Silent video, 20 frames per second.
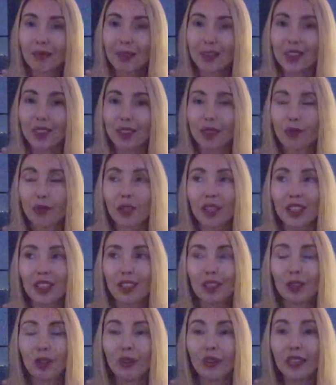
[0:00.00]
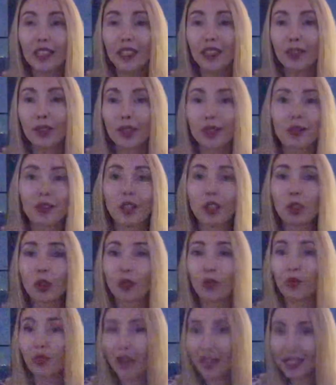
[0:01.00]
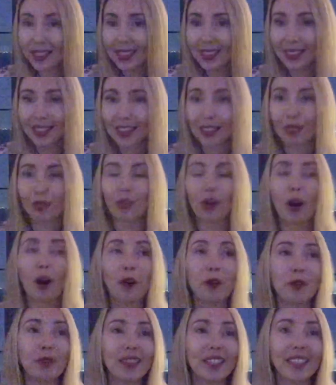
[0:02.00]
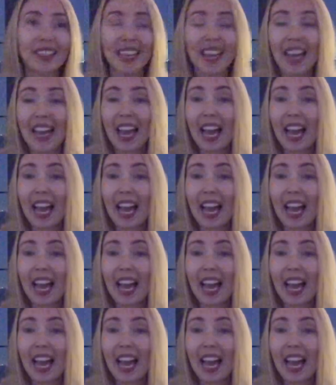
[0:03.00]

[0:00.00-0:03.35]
but when you leave and when you face this fountain